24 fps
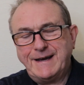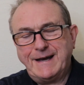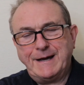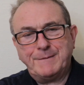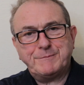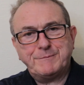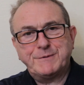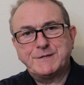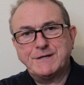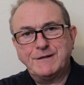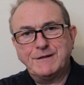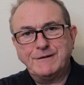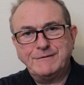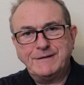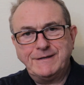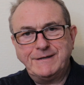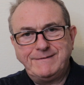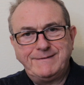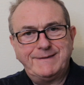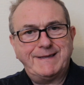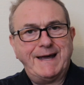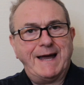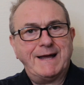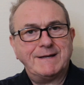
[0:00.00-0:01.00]

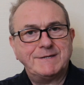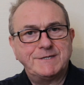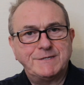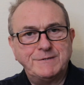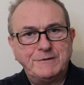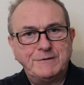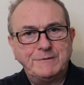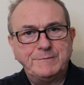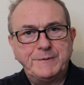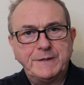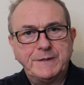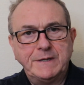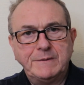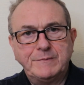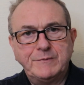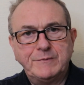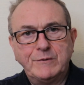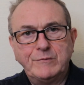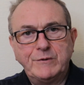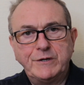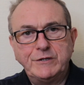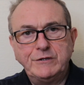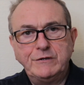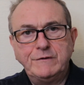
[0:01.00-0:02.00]
absolutely dazzle
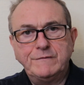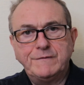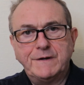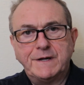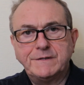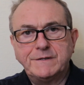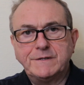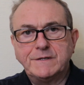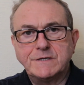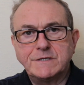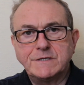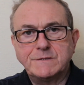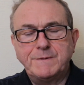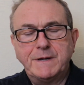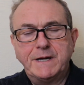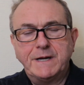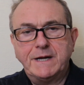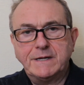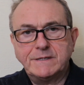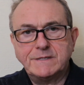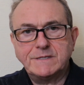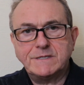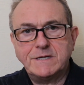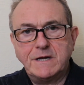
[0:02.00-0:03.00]
people when you've had the
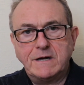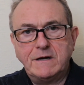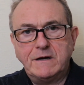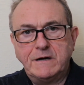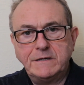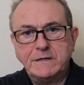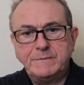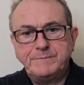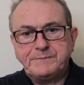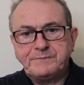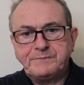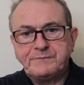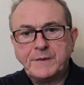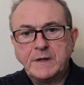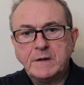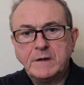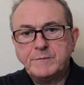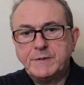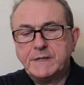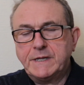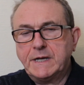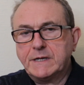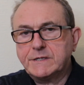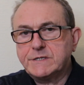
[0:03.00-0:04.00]
spare time,
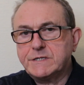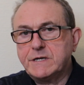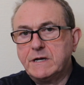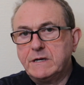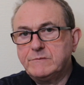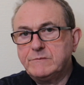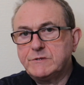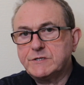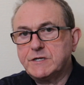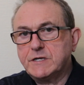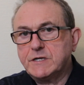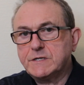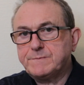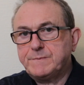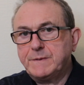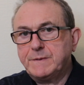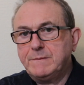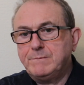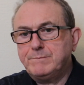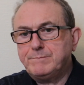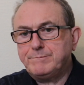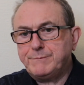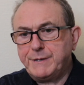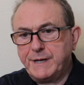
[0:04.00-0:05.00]
but that time's just
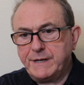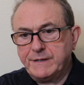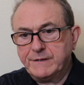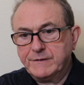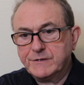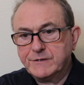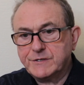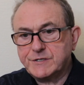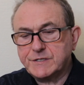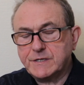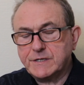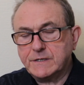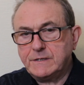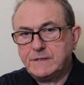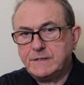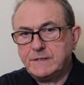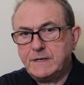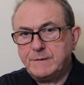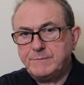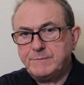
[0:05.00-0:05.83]
been pinched and